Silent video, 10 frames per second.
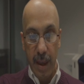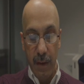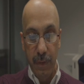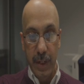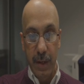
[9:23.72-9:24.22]

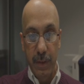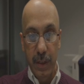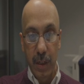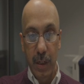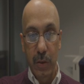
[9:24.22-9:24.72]

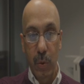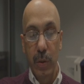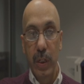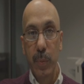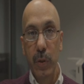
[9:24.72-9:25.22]
affidavit is
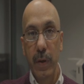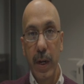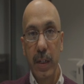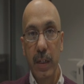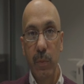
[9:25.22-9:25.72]
only
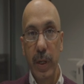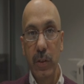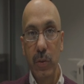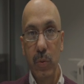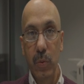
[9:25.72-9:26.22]
provided when
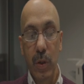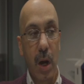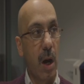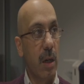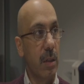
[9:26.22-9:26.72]
you
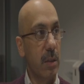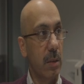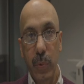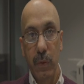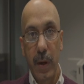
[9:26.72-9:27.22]
can't
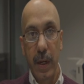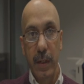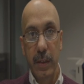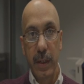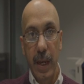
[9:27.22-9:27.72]

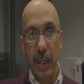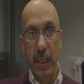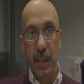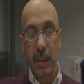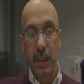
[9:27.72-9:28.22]
provide
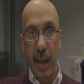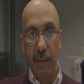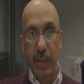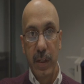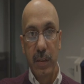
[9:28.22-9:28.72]
any
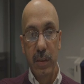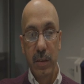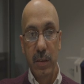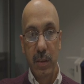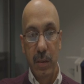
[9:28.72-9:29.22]

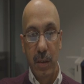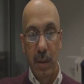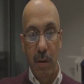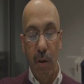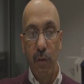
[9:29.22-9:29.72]
evidence
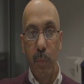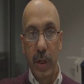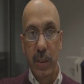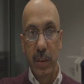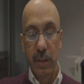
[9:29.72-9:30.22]
of
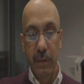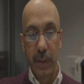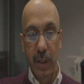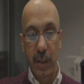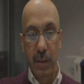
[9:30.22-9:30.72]
birth
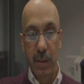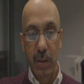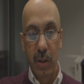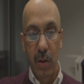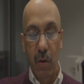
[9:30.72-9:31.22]
certificate
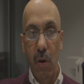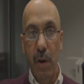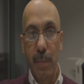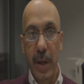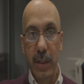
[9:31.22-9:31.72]

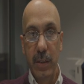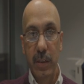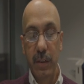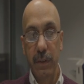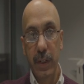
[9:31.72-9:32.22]
or marriage
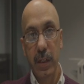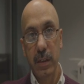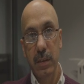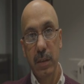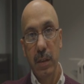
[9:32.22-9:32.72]

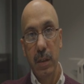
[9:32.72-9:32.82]
certificate,